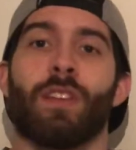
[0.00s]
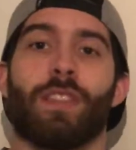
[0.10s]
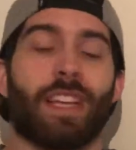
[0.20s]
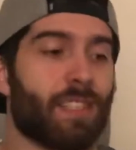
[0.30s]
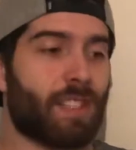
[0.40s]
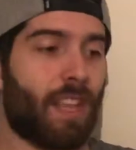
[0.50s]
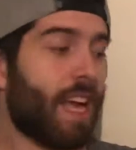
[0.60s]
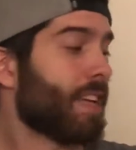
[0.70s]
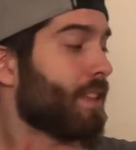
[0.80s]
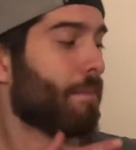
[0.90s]
Things
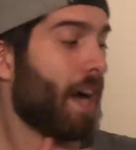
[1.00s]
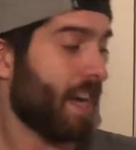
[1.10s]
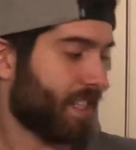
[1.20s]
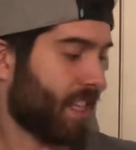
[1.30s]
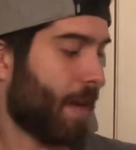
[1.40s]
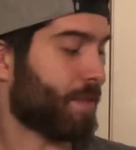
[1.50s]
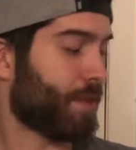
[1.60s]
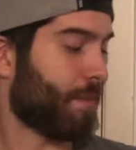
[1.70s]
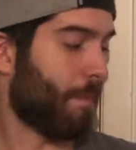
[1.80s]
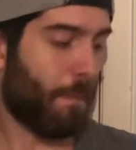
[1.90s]
like the
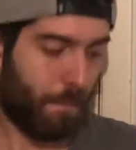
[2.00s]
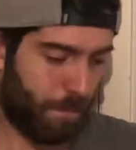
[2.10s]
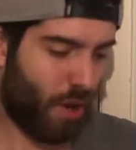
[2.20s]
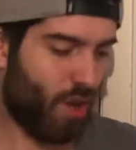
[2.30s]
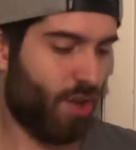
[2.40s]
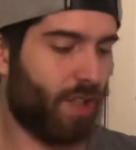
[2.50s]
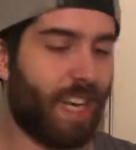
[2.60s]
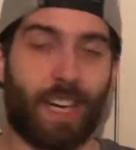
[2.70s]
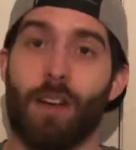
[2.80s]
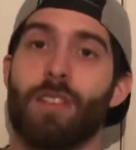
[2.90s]
biceps,
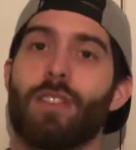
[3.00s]
pulling.